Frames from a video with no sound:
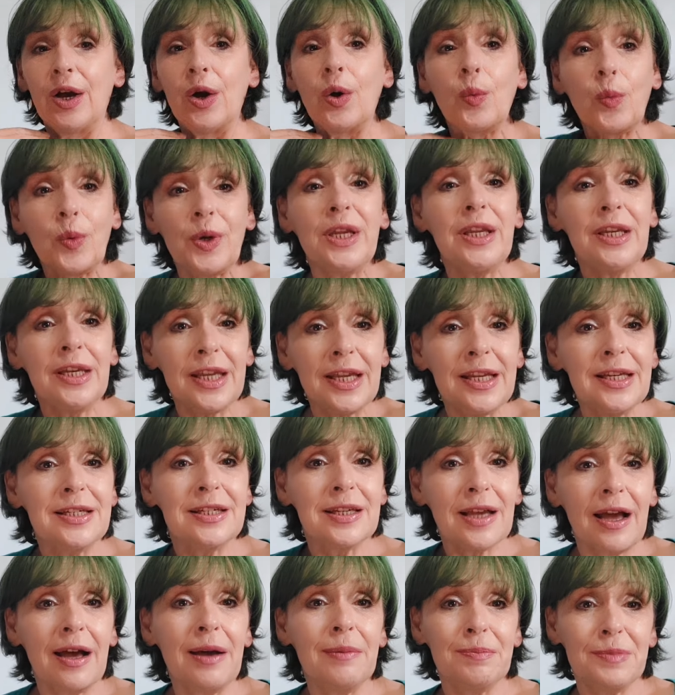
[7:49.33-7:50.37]
We need
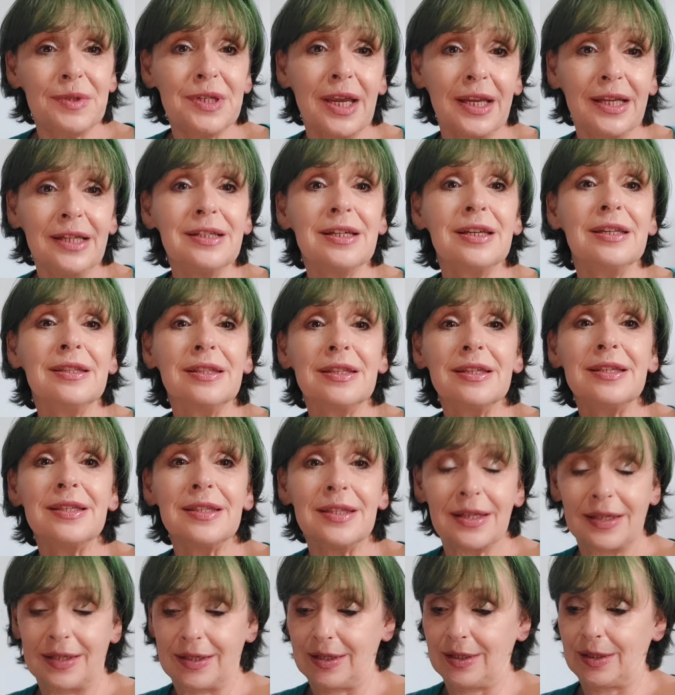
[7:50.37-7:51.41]
to update the
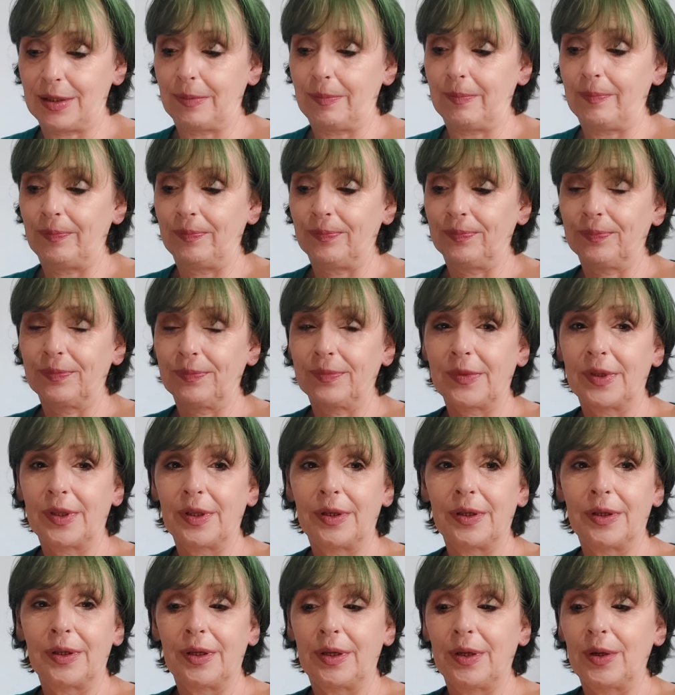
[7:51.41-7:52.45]
system.
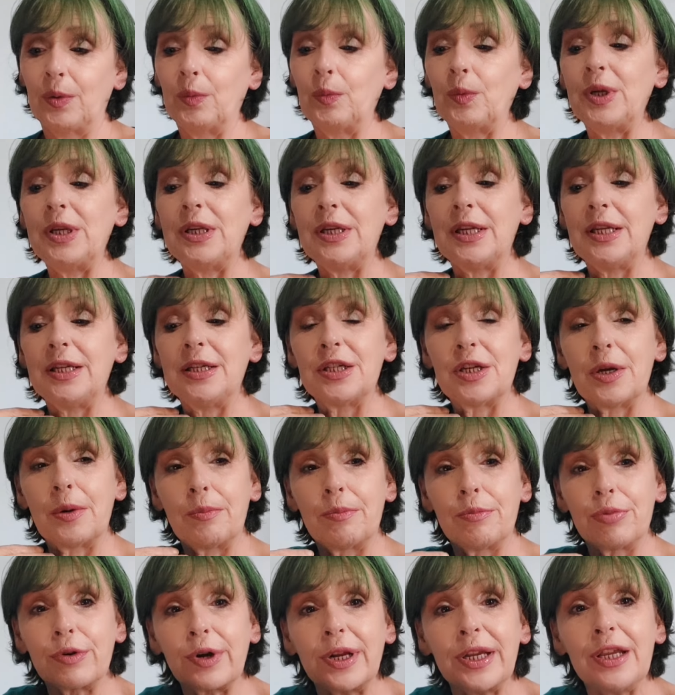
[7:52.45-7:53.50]
We need to
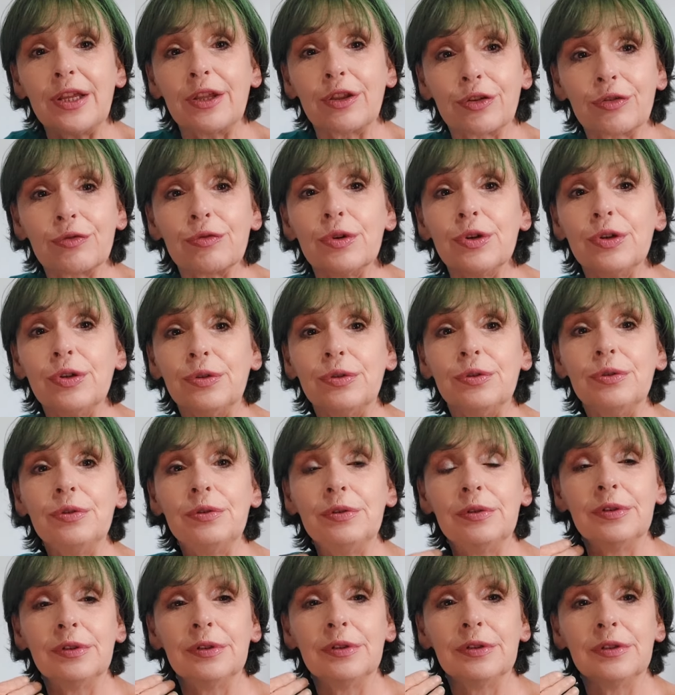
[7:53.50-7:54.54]
break through
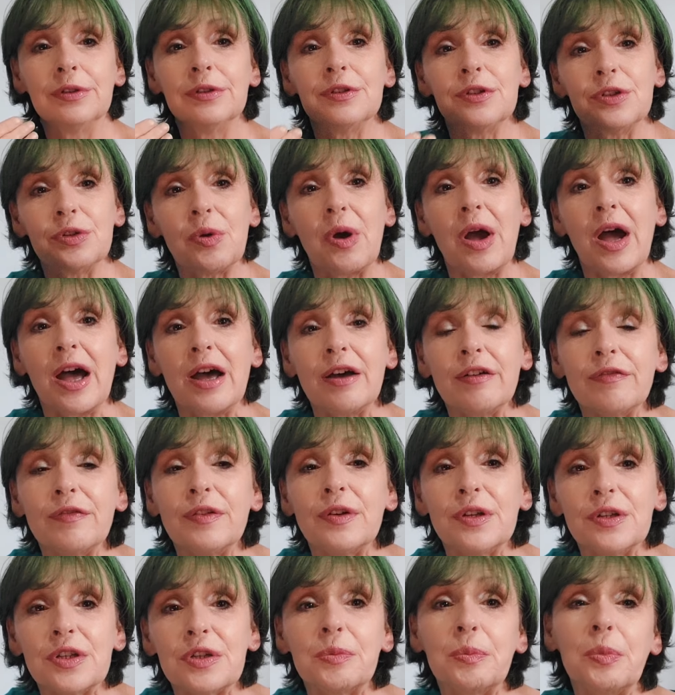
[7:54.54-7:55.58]
to our
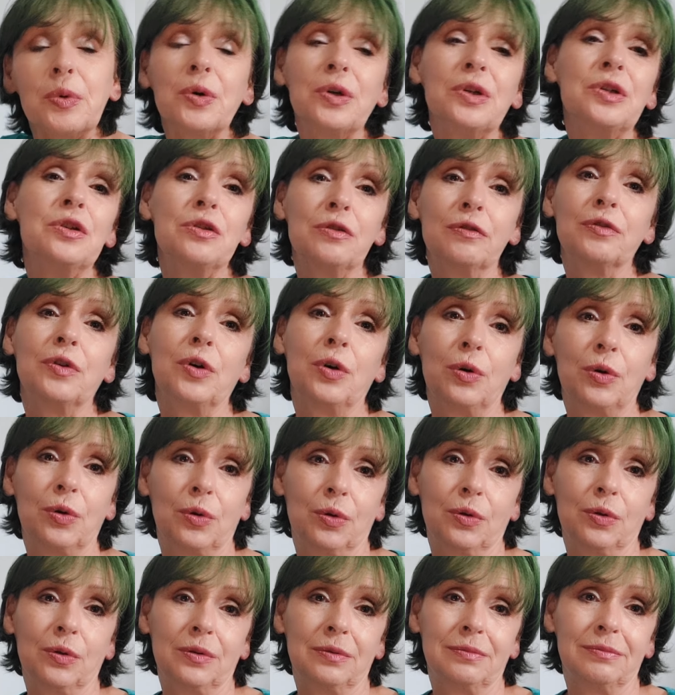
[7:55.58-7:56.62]
first point of
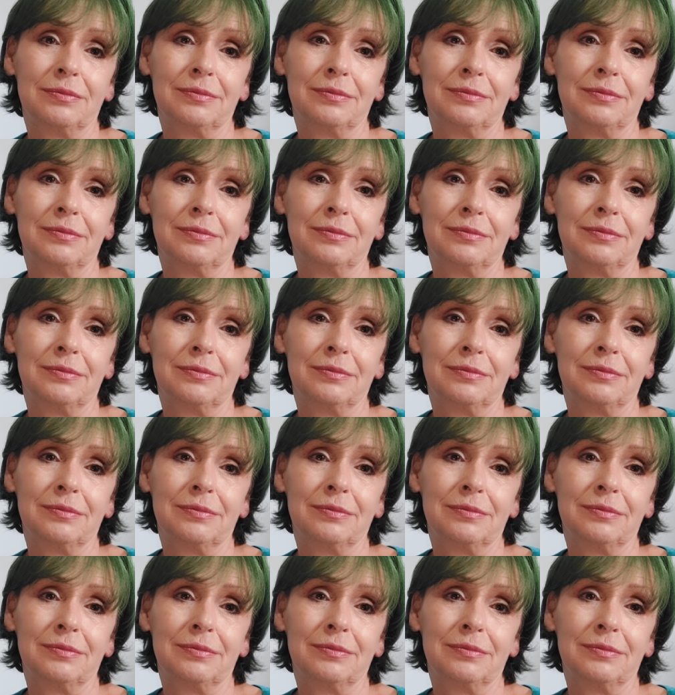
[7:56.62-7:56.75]
call.